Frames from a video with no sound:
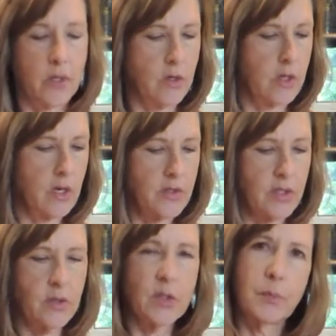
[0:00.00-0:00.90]
And you can
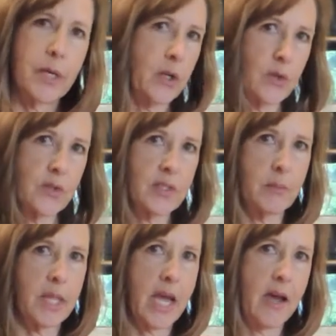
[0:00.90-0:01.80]
also sprinkle some
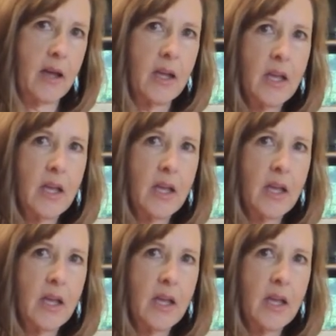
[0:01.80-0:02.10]
of that